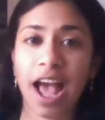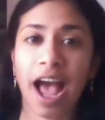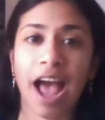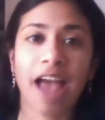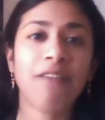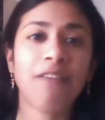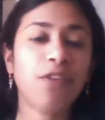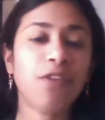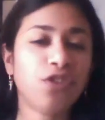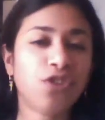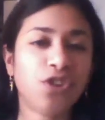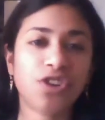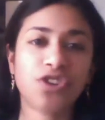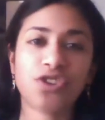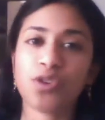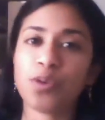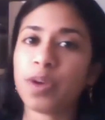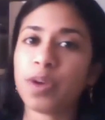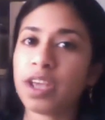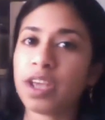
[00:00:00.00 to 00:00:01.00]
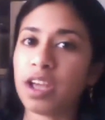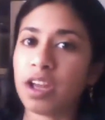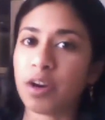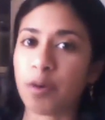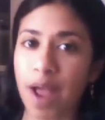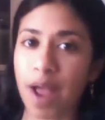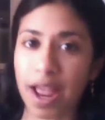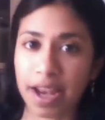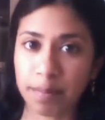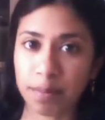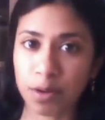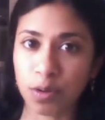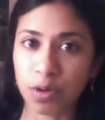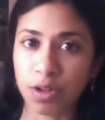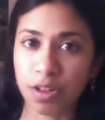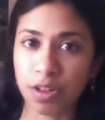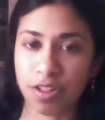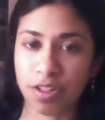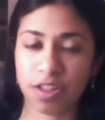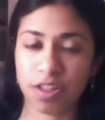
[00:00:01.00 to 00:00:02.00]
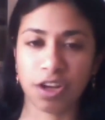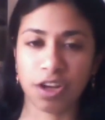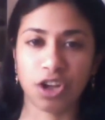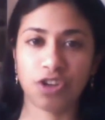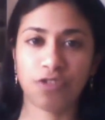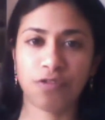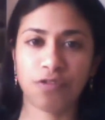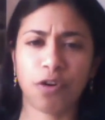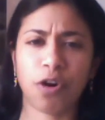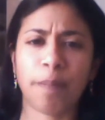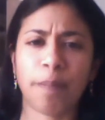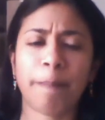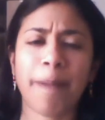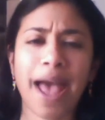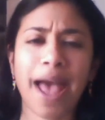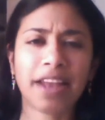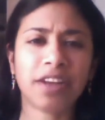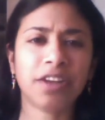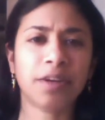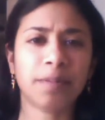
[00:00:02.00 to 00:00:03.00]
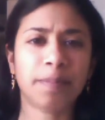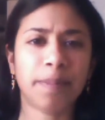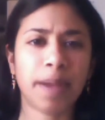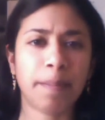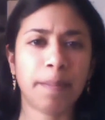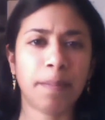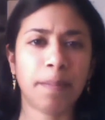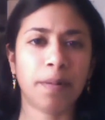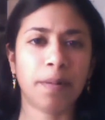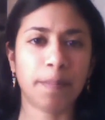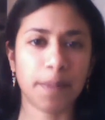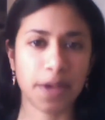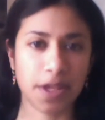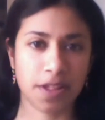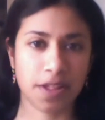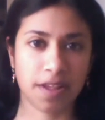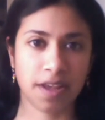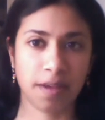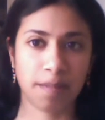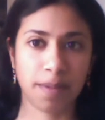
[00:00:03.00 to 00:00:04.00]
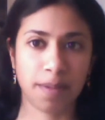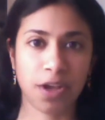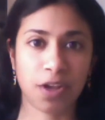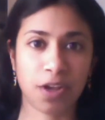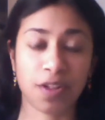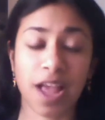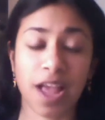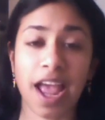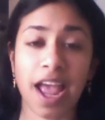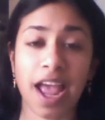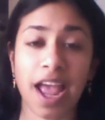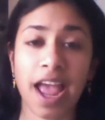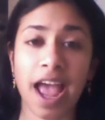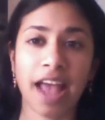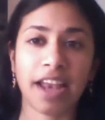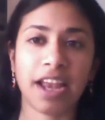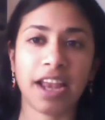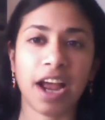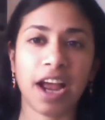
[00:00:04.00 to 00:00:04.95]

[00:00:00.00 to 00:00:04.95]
I was just doing a random Google search for pattern paper piecing because I